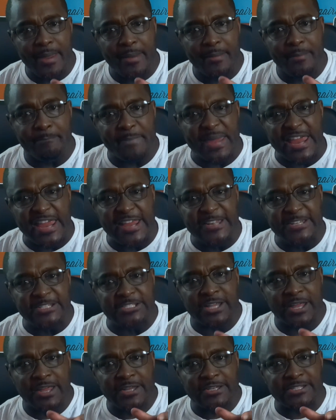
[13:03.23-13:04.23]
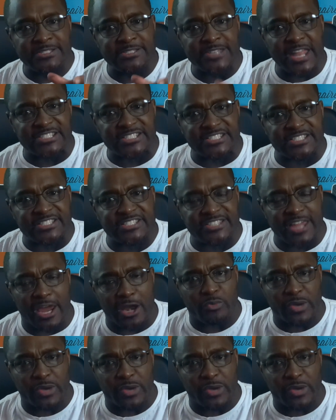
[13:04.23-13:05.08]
means necessary.